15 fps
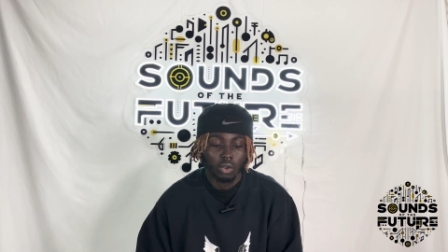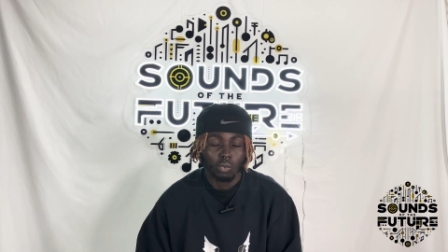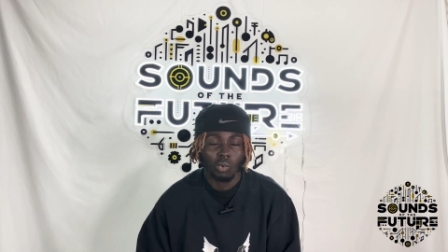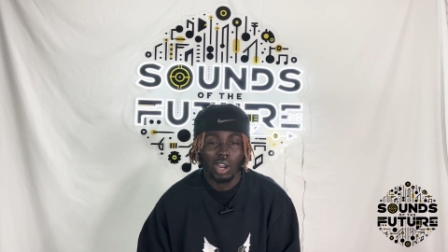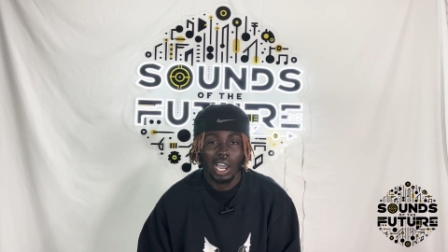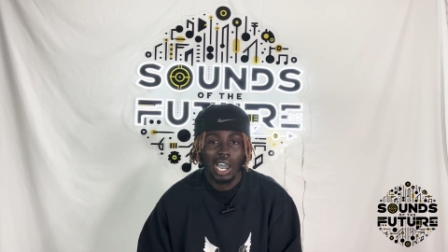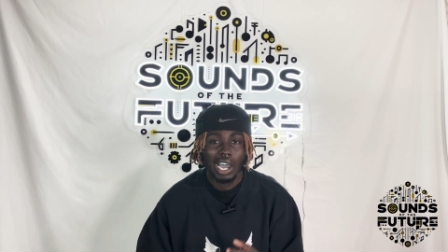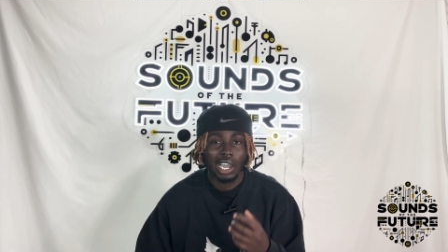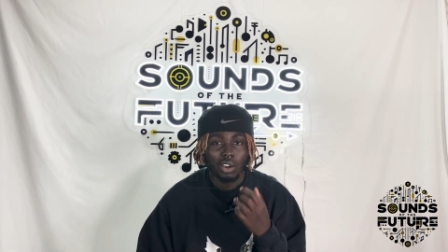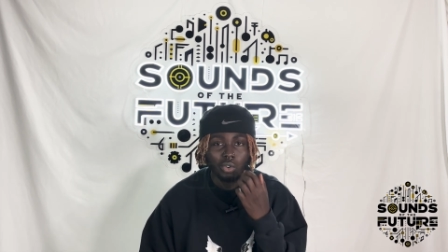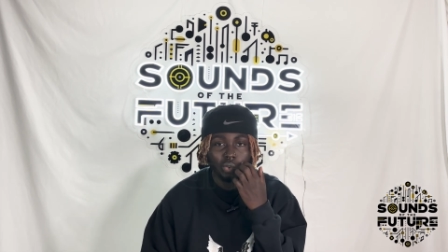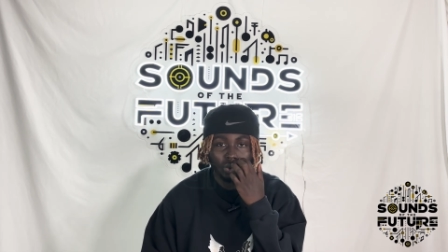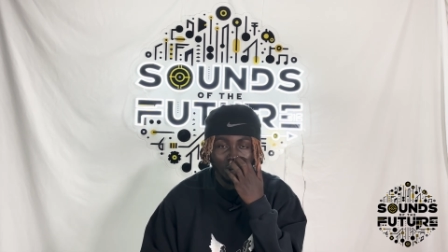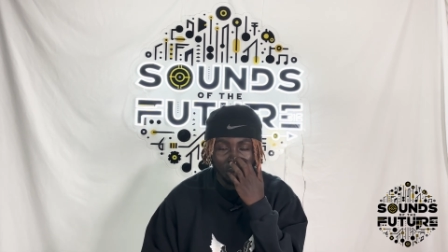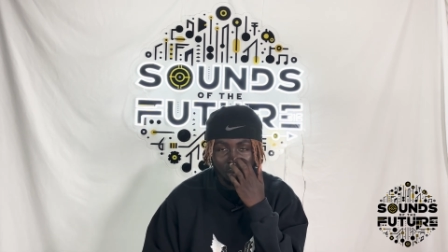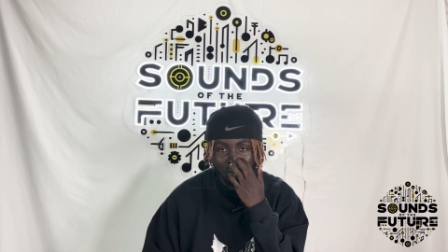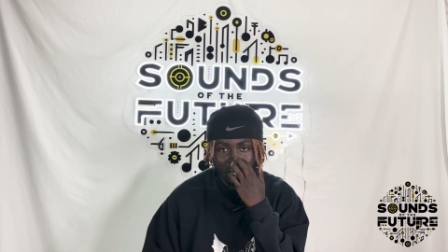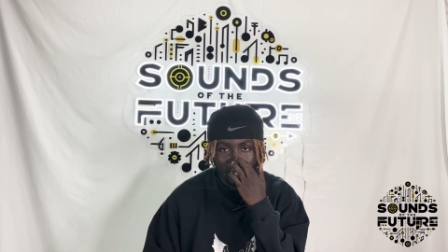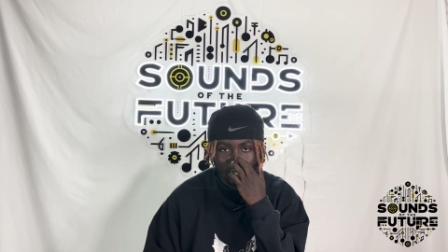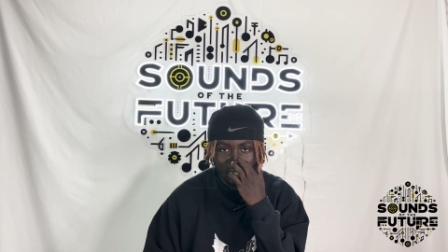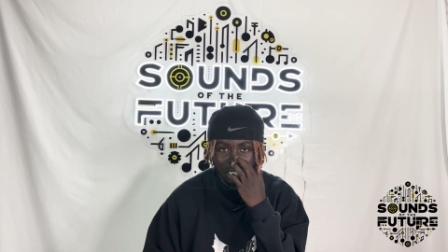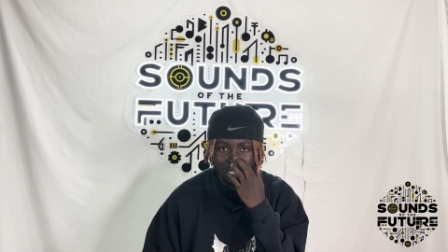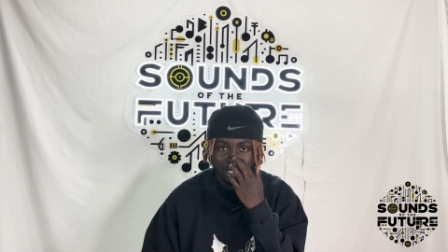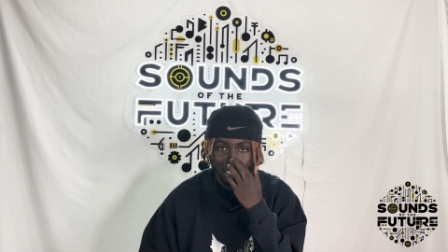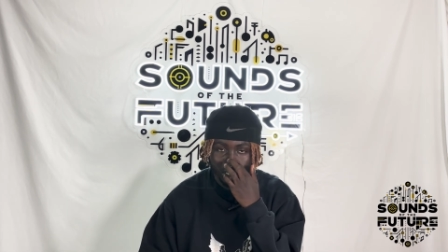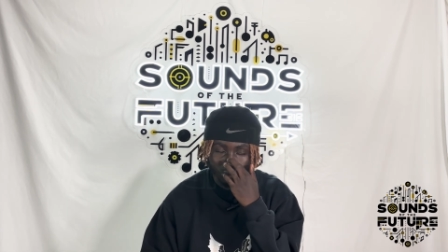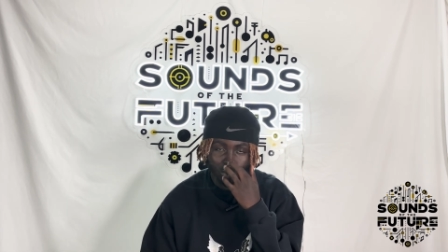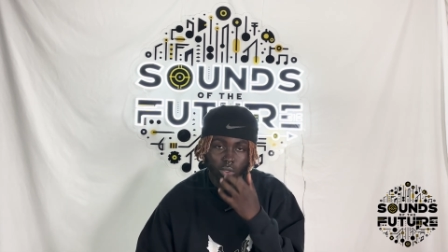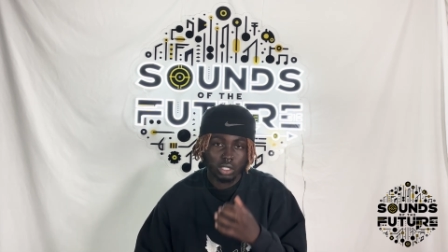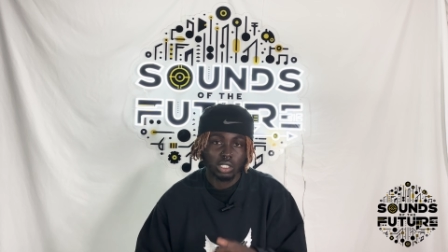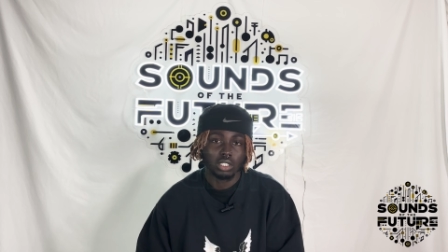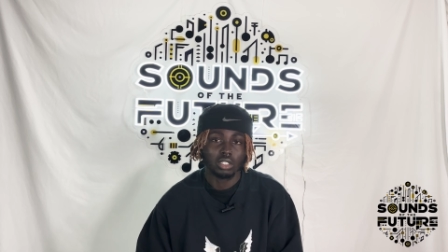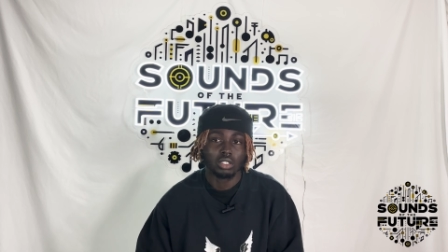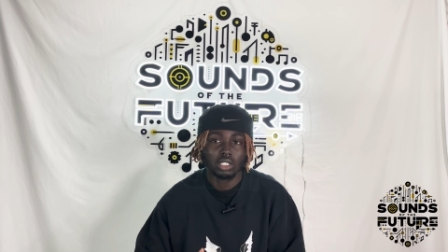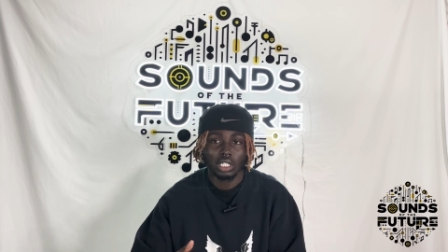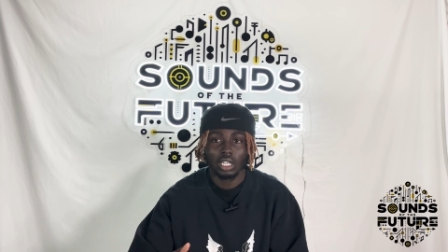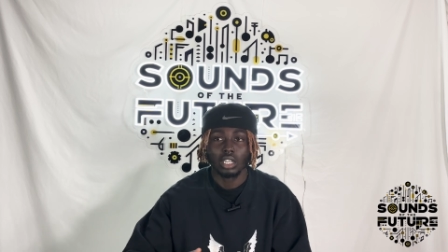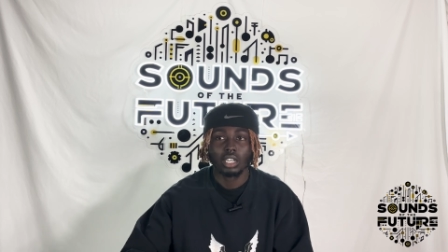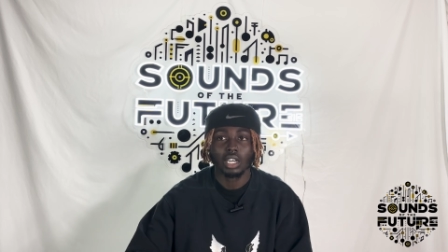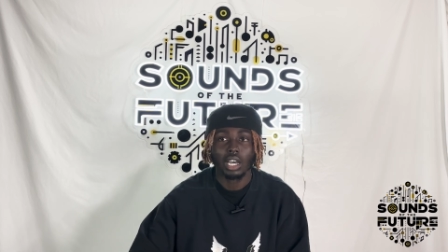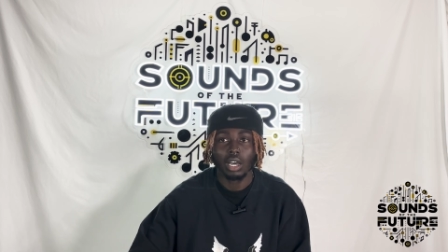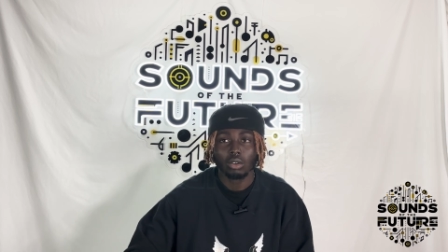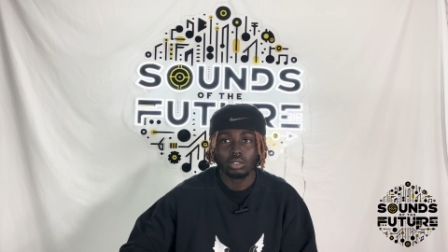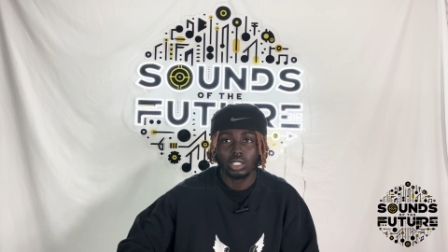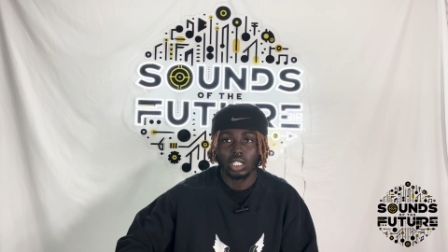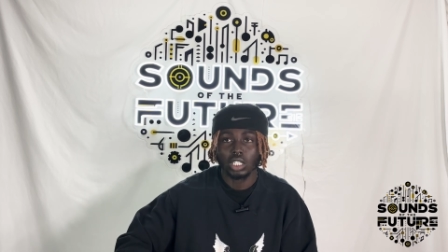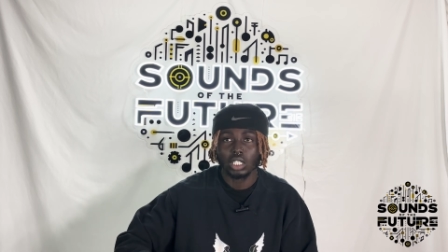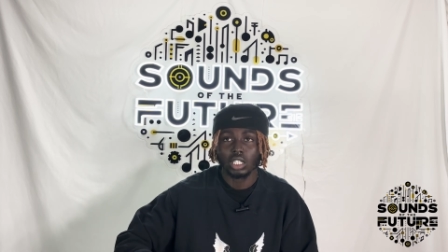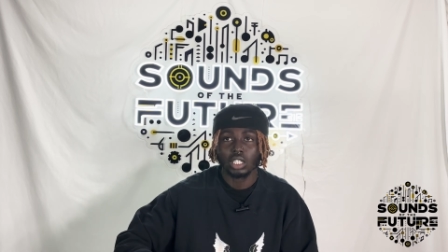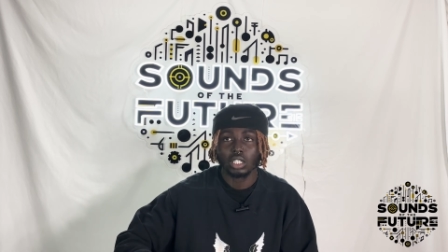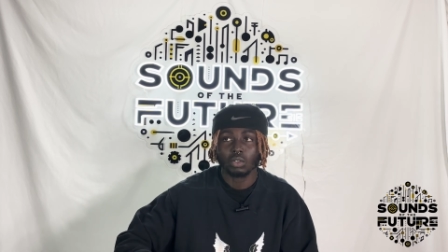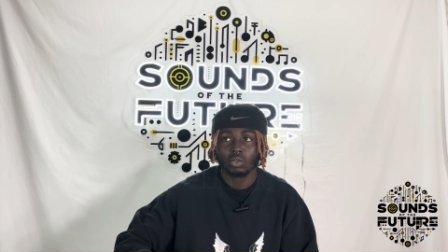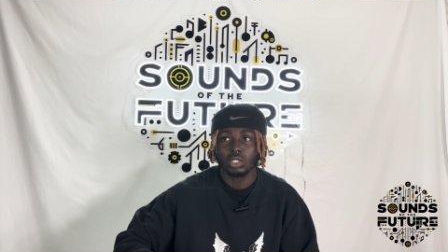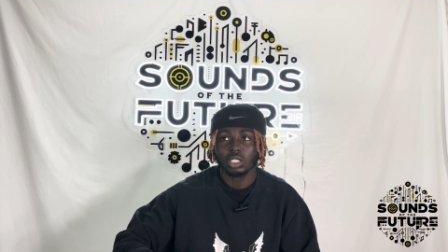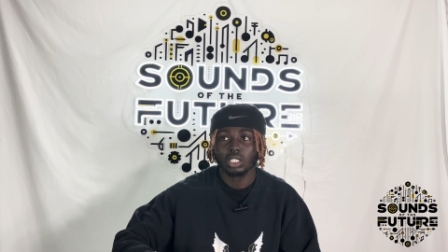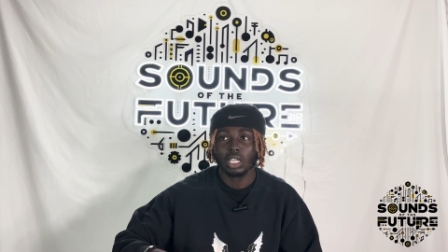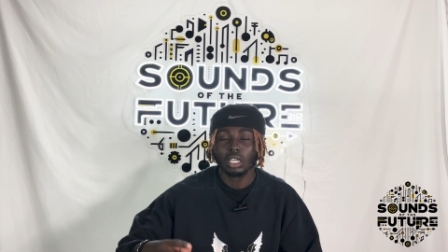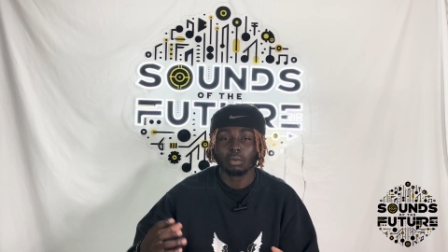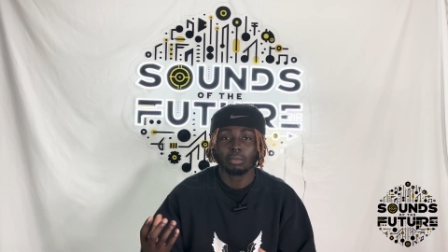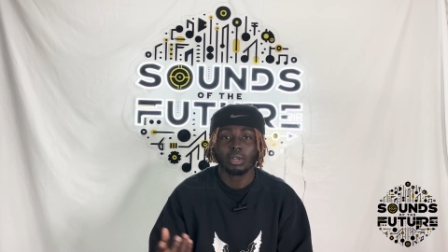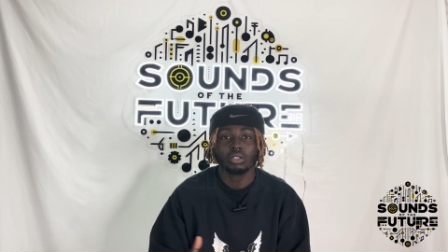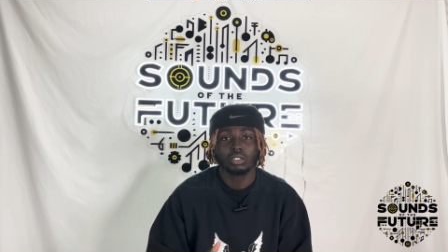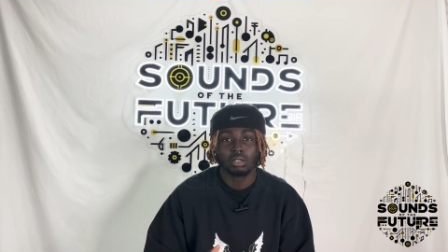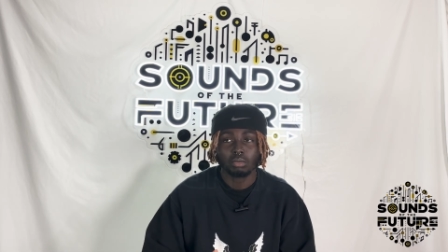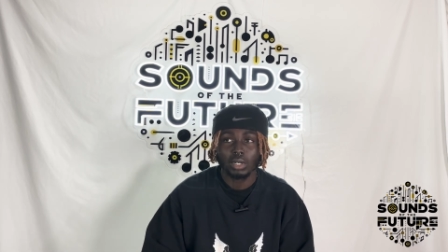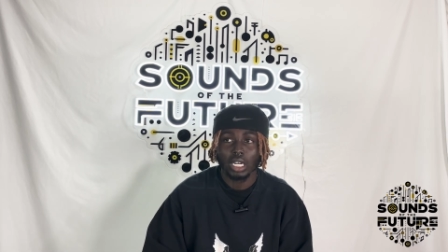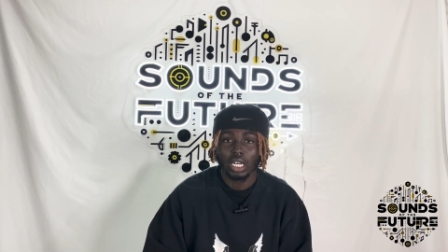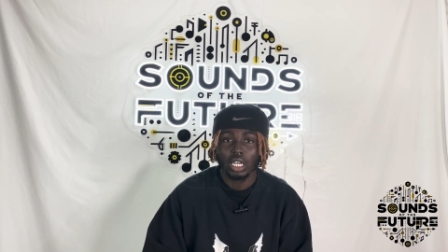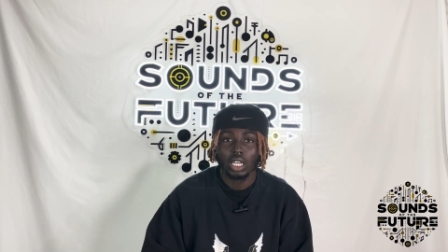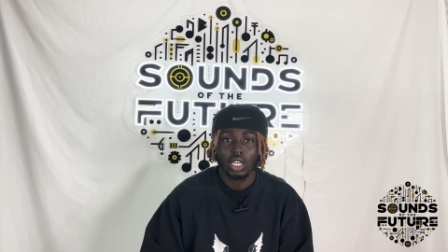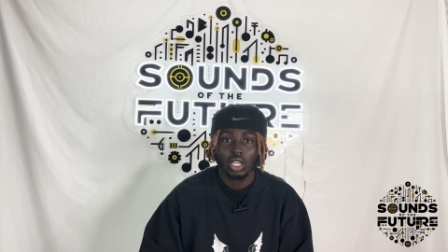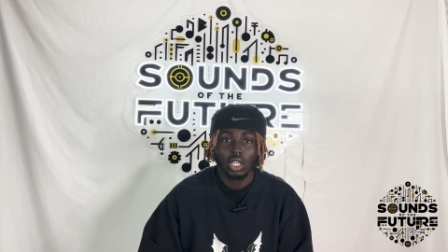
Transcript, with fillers: where I grew up, I guess in Worcester there's like I was like Worcester like a melting pot.